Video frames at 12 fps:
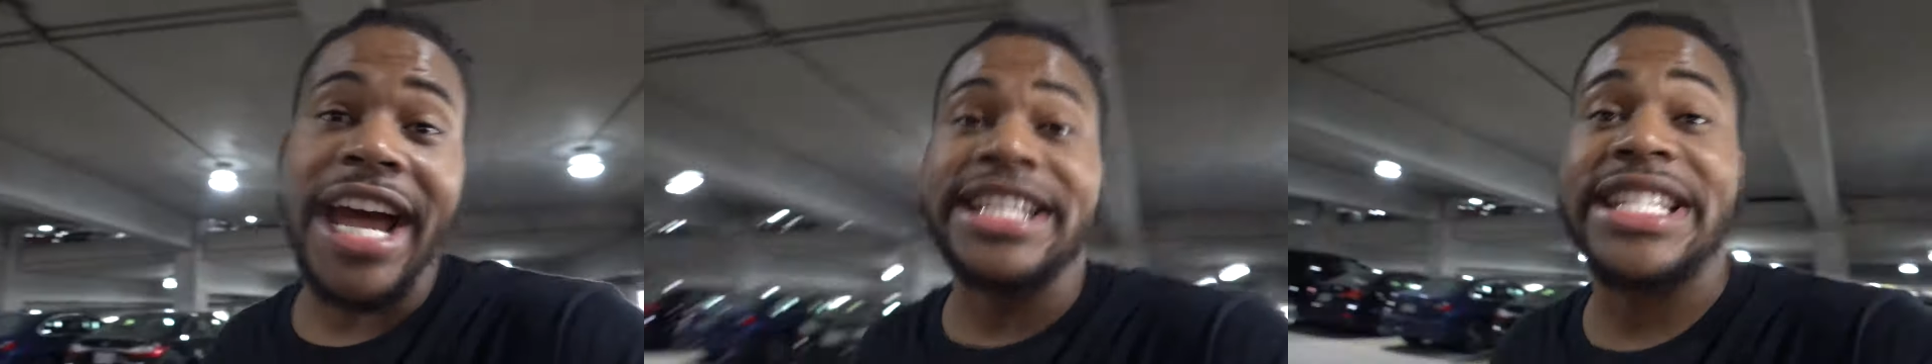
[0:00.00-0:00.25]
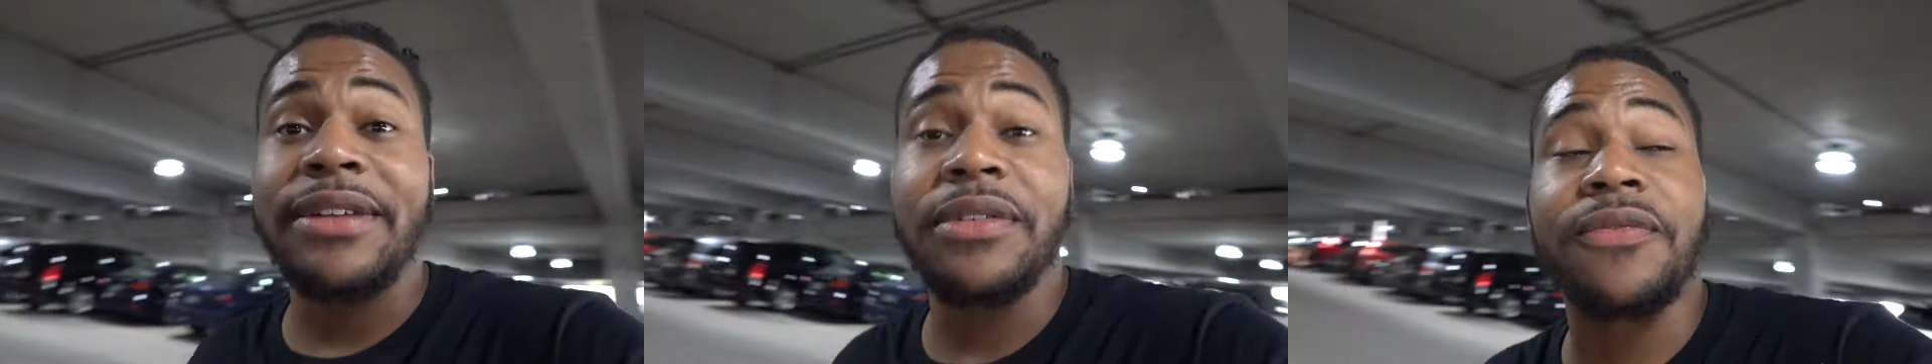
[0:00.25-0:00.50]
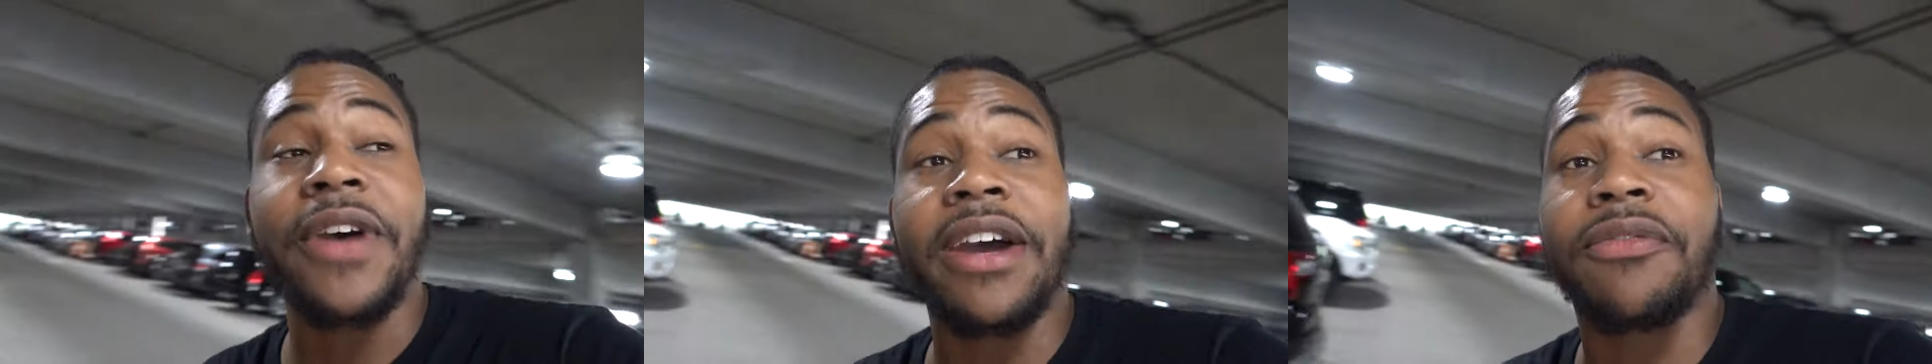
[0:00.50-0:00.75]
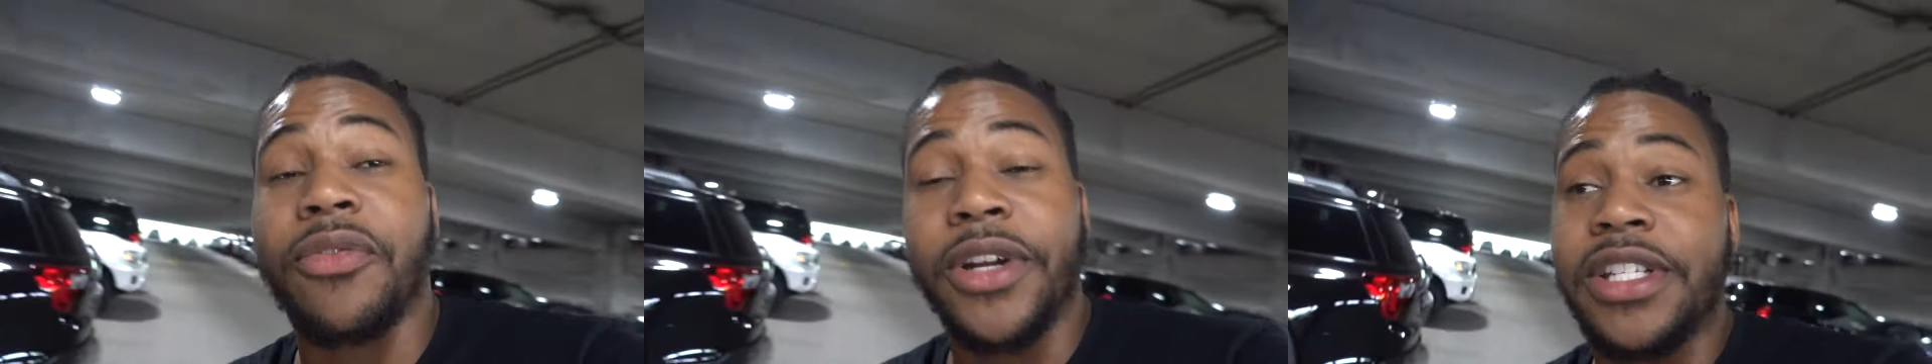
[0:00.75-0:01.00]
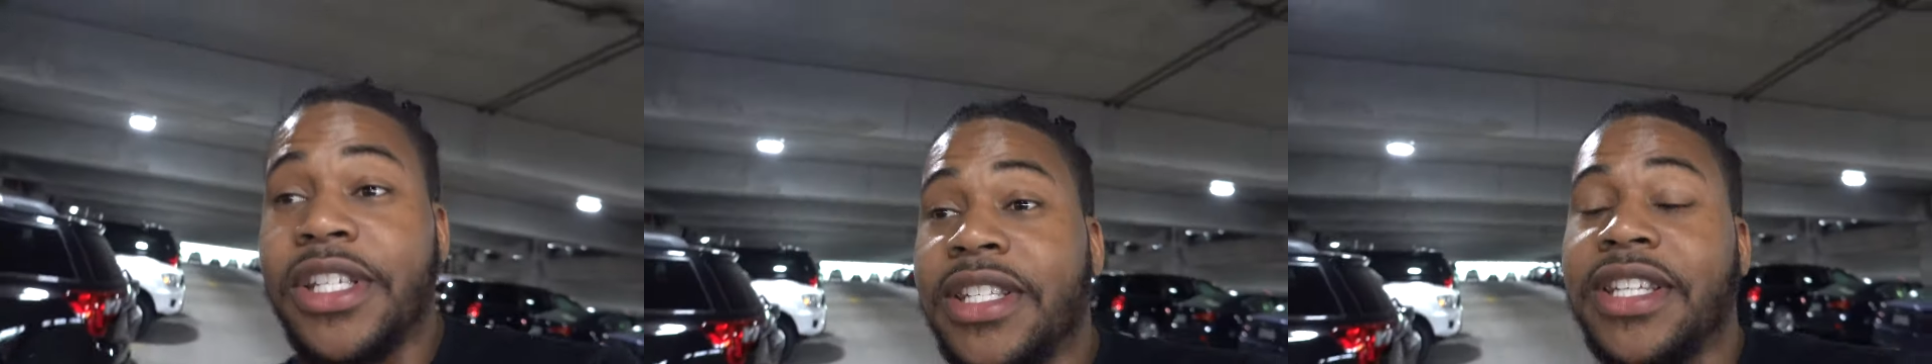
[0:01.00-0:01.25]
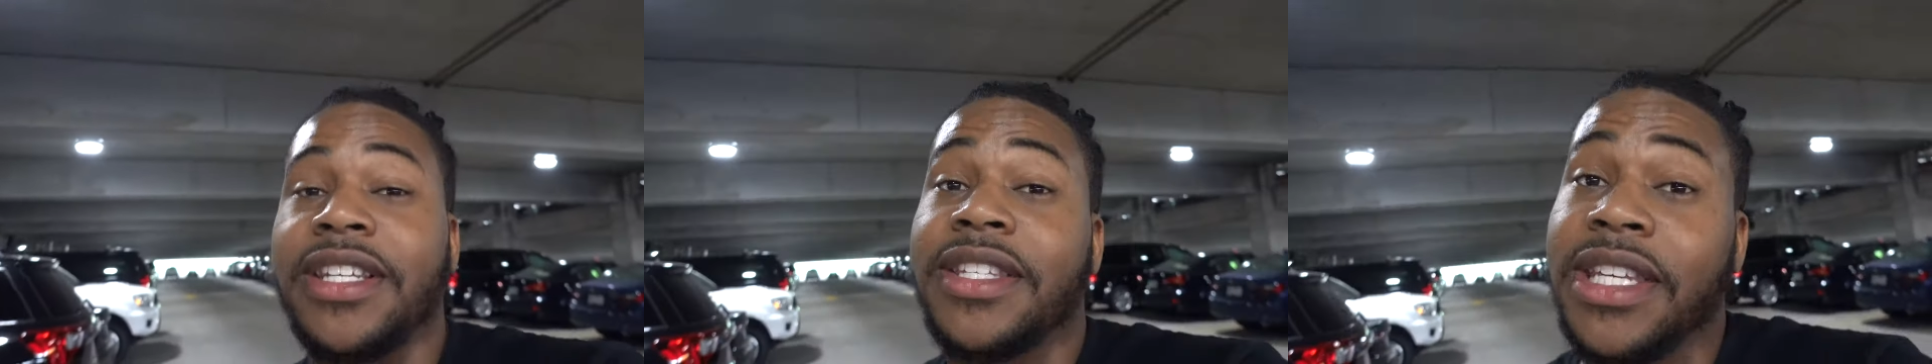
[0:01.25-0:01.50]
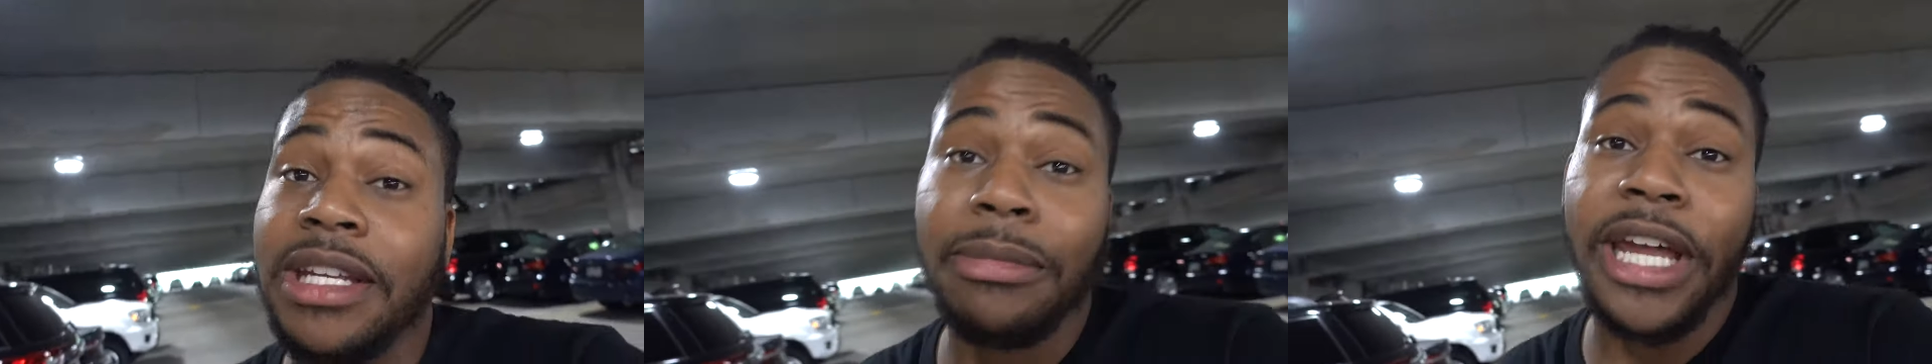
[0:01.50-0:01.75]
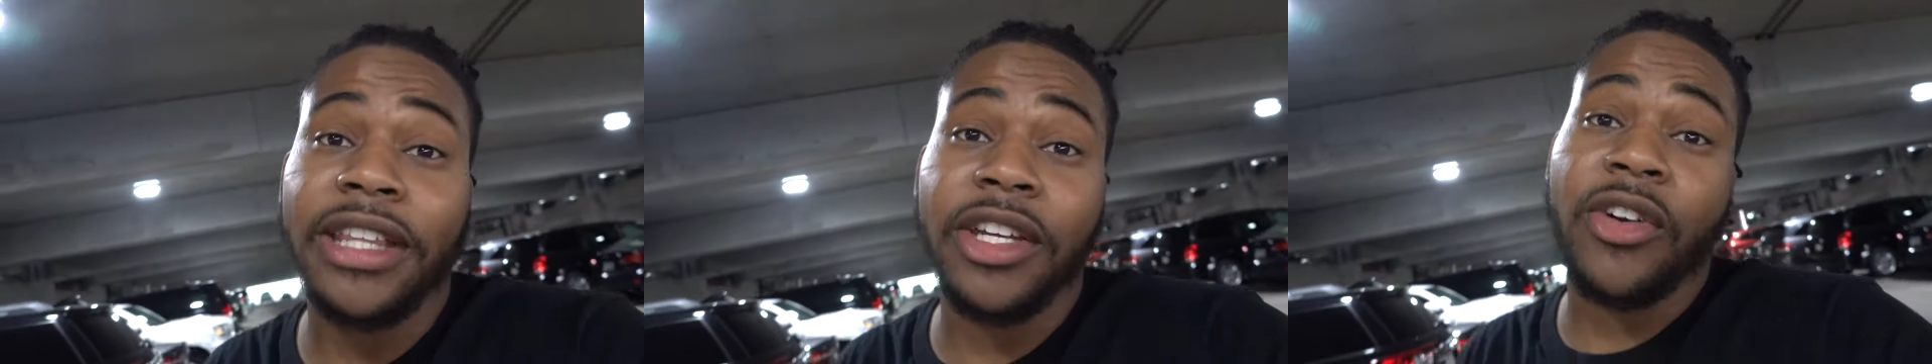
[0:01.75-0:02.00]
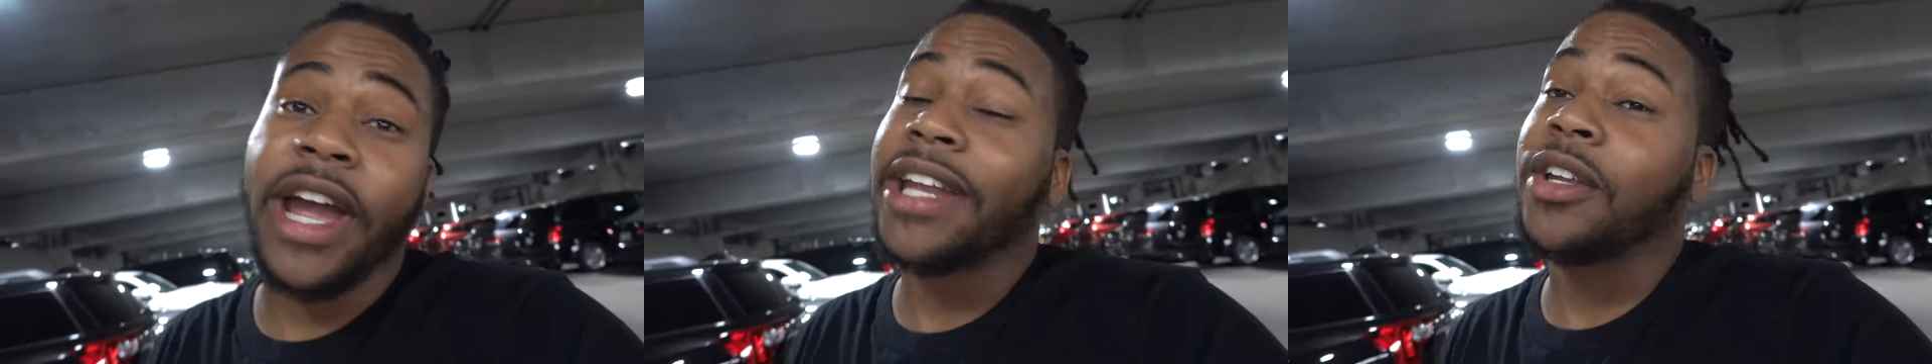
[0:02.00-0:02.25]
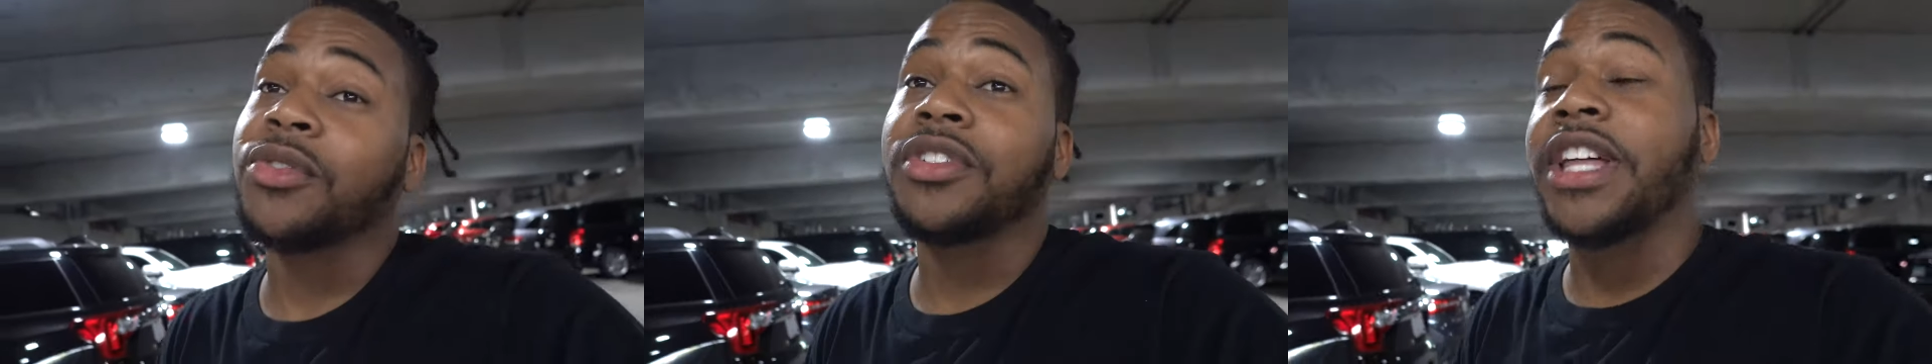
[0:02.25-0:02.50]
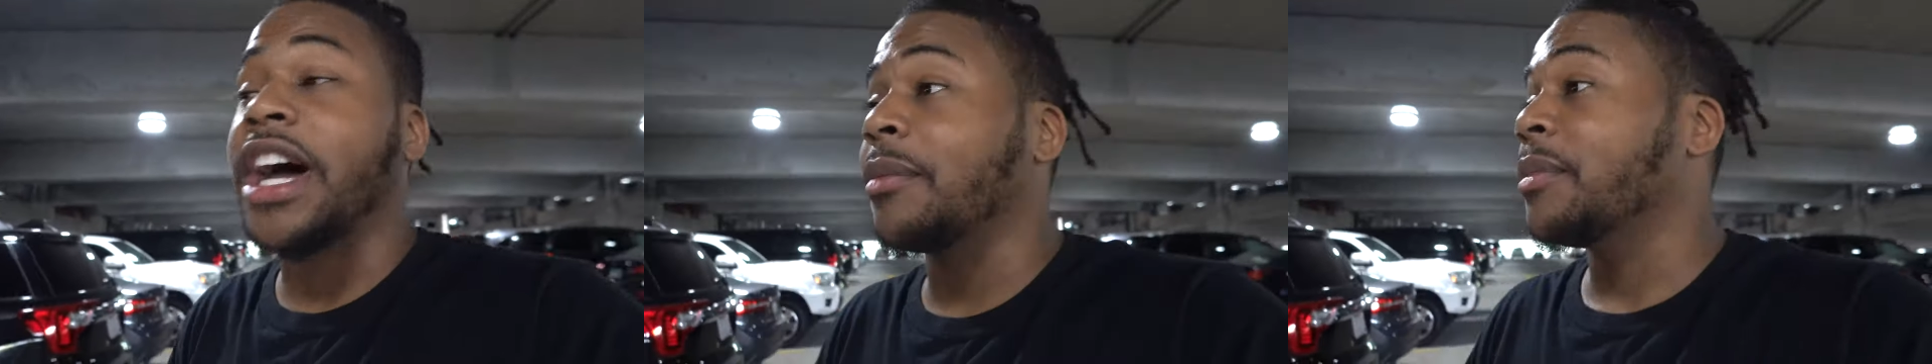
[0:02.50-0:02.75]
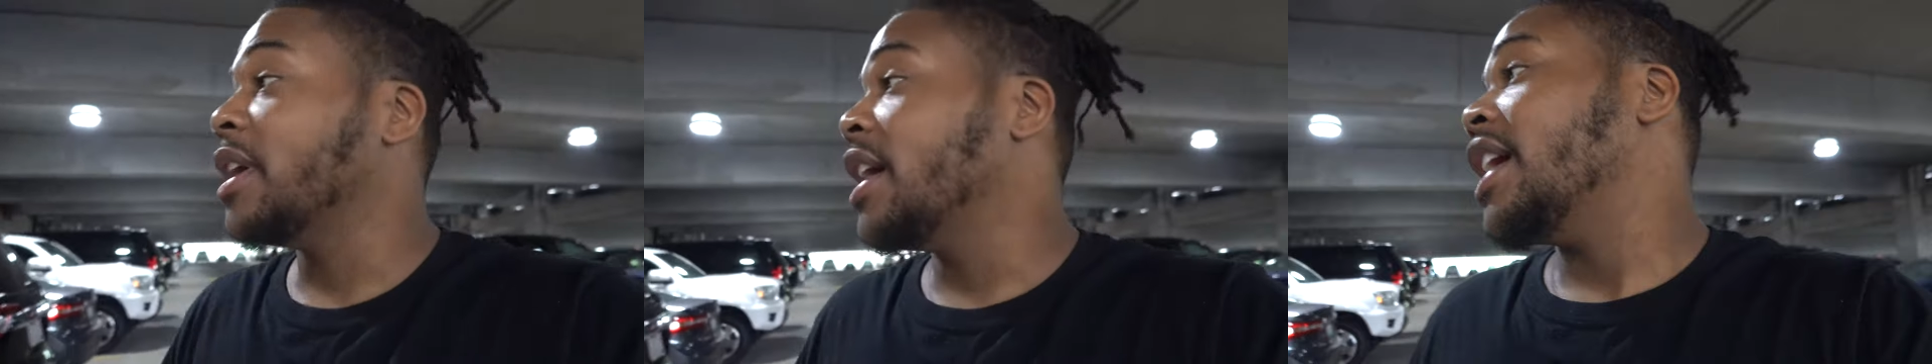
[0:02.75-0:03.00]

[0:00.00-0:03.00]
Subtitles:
at 75 Frenchies, and it seemed like the grind don't stop,